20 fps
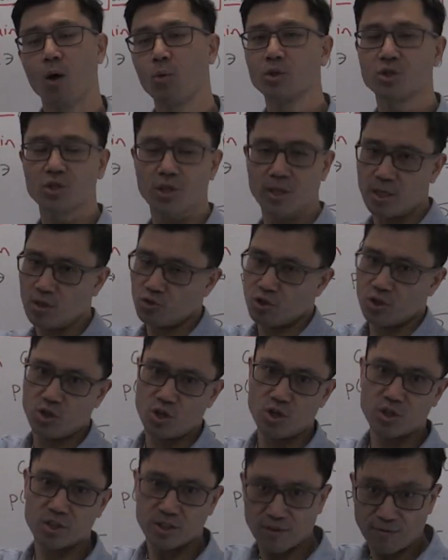I want to
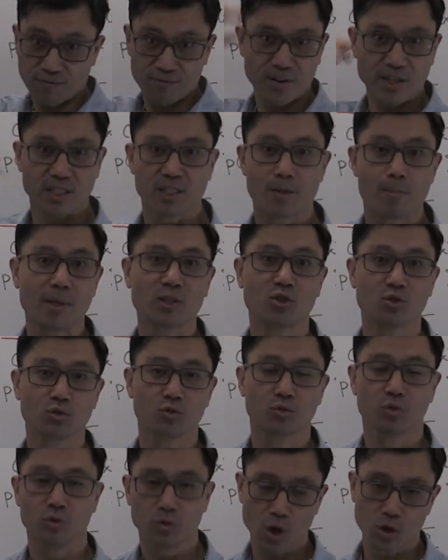introduce the
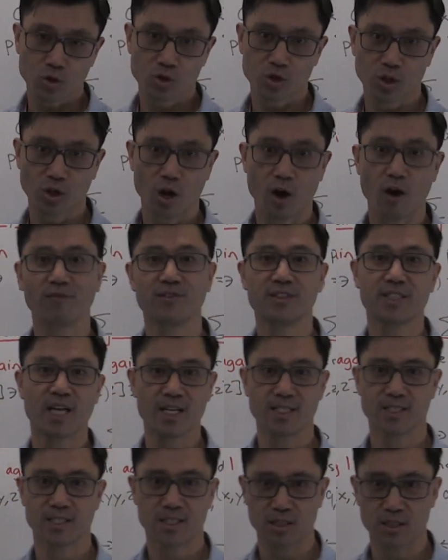fundamental notion of
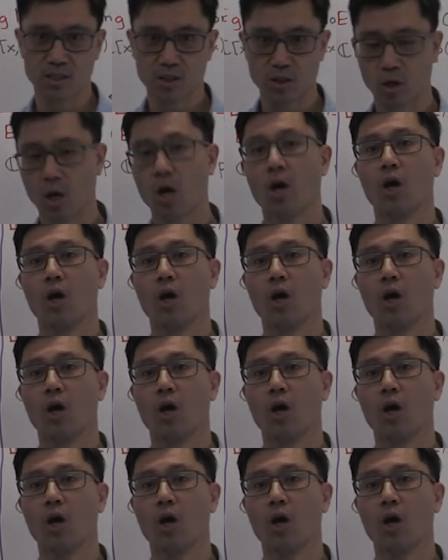tensors,